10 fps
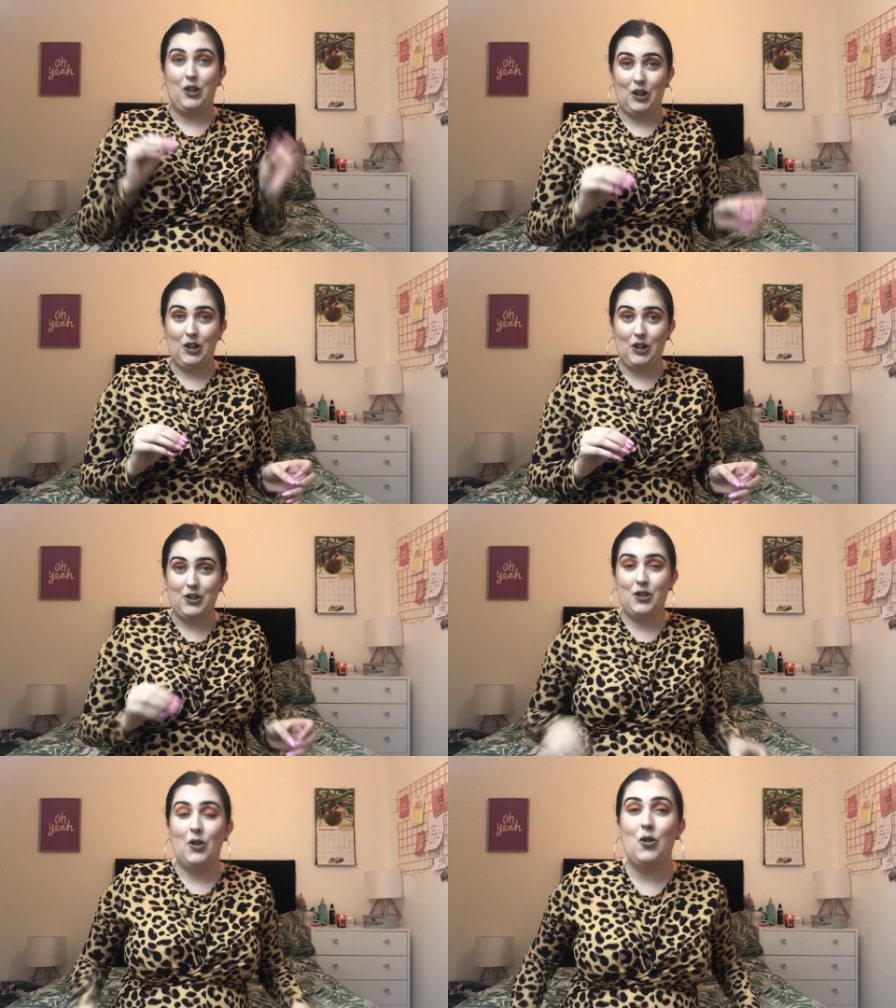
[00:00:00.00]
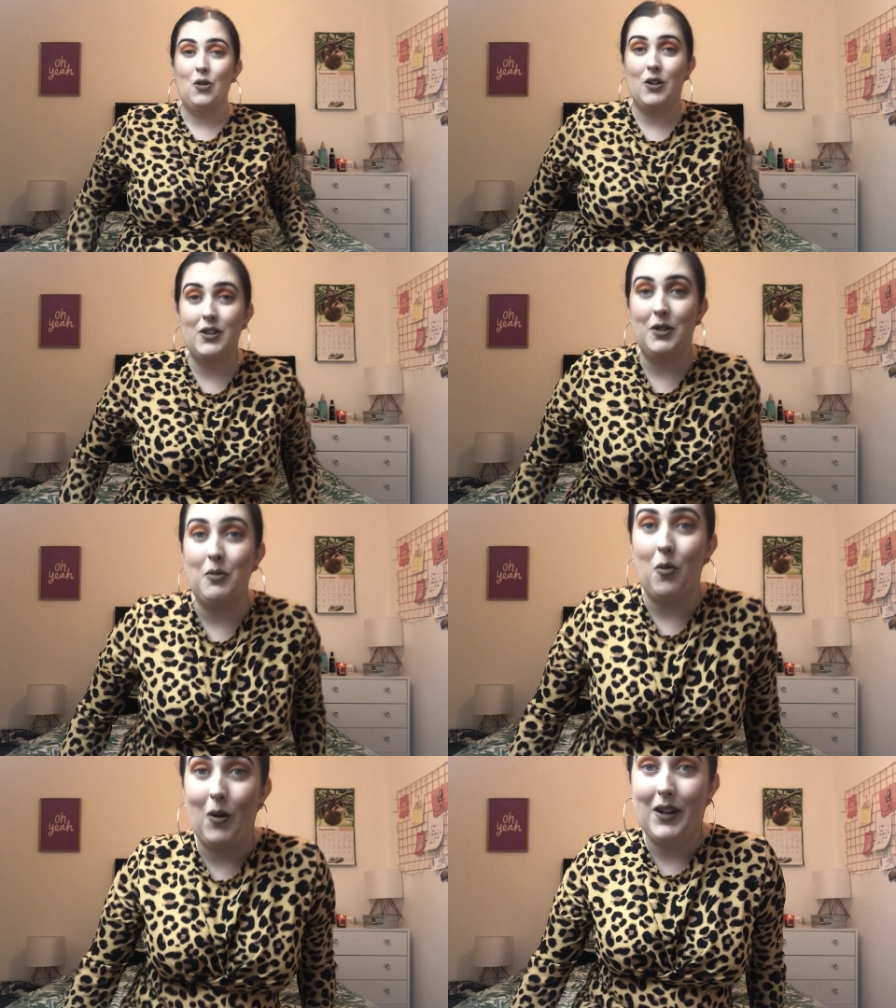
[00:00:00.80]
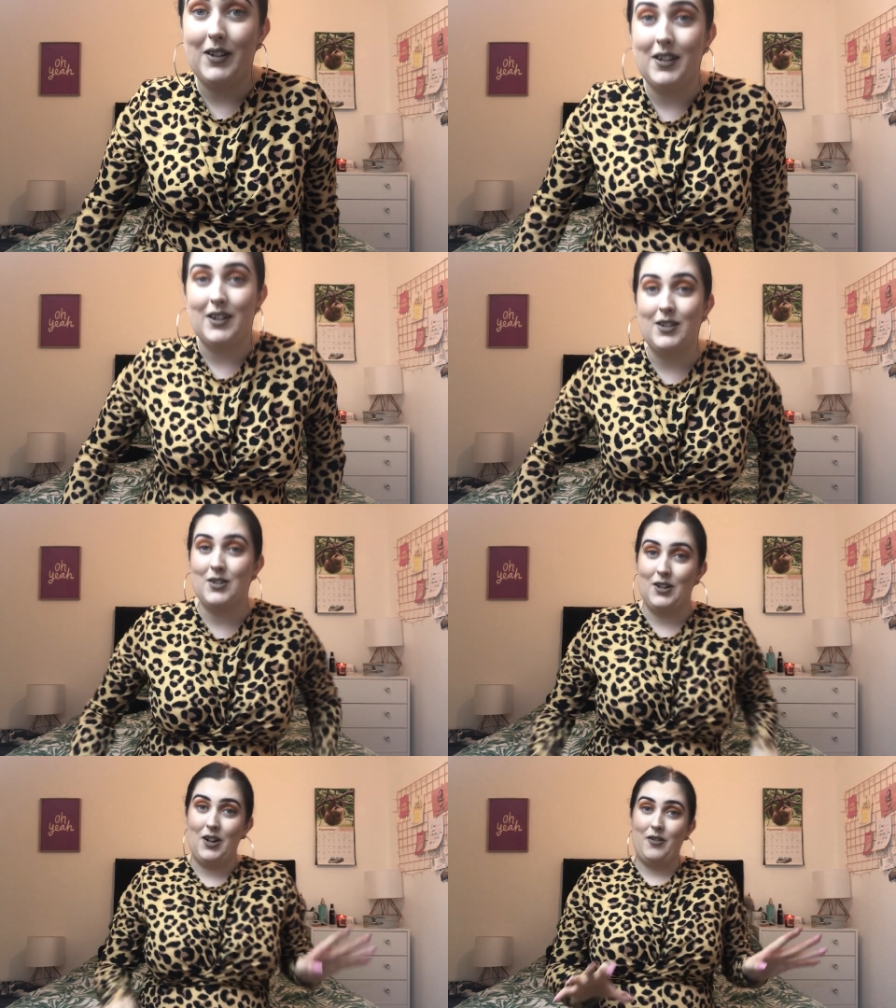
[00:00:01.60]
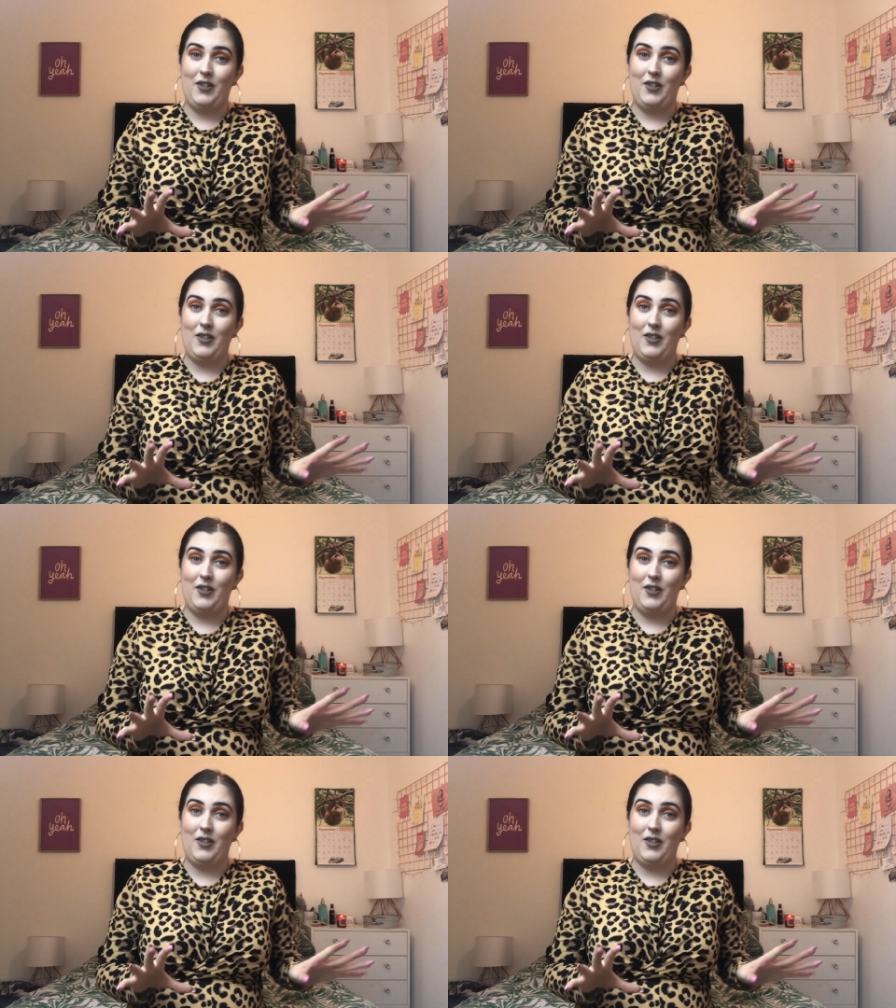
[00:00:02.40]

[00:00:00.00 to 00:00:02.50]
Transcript: good autumn winter stuff.